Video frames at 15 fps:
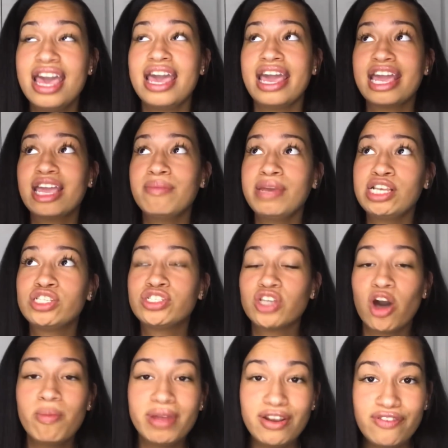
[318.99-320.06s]
It can be
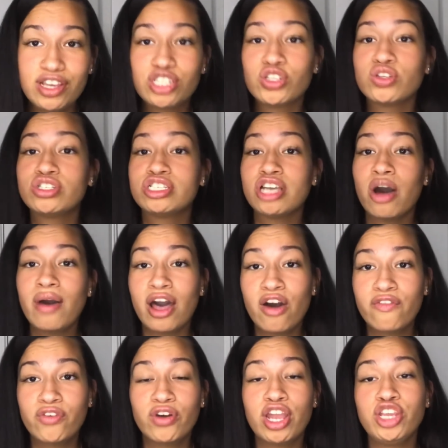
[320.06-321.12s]
so beneficial, so
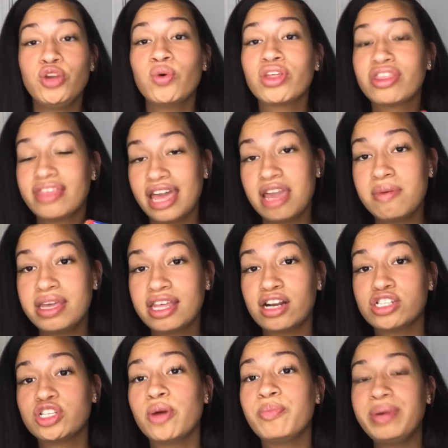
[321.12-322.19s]
helpful, and you will thank me
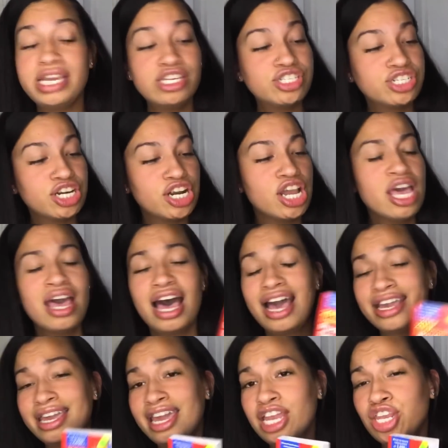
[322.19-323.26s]
later. So be sure,
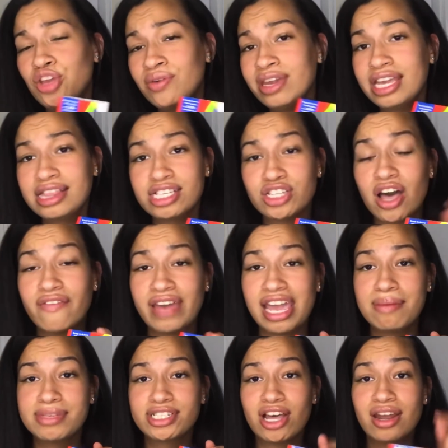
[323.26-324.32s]
again, you can get this off
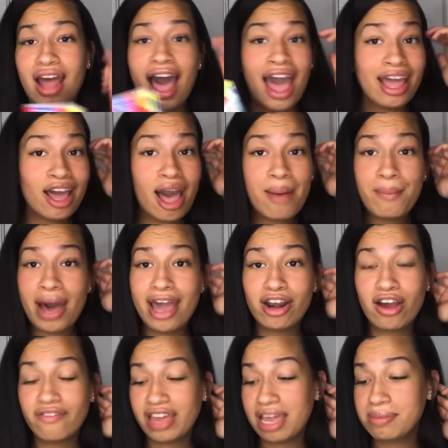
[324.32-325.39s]
Amazon. I got mine
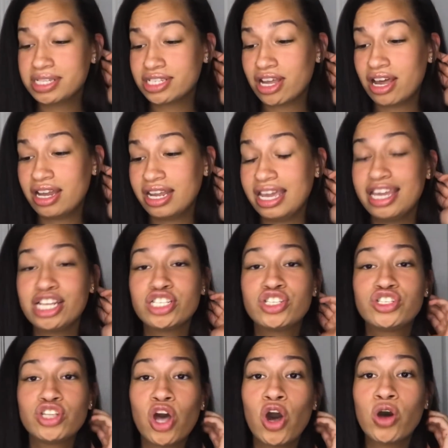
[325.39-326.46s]
off Amazon. It is
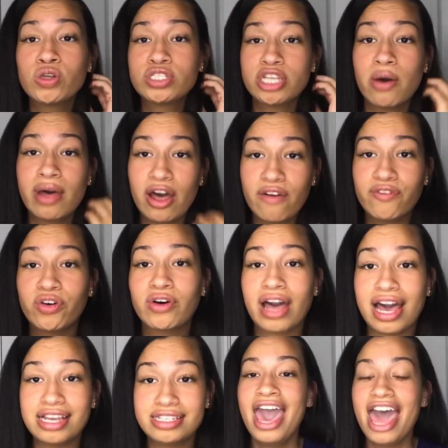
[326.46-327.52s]
so helpful,
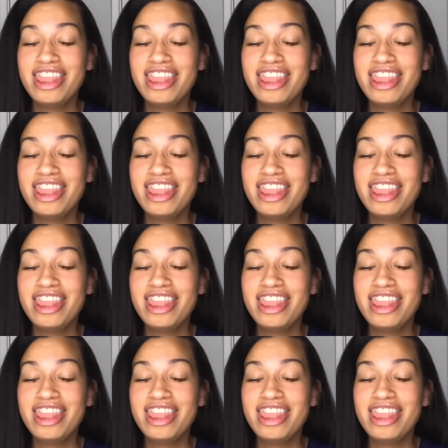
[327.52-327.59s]
guys.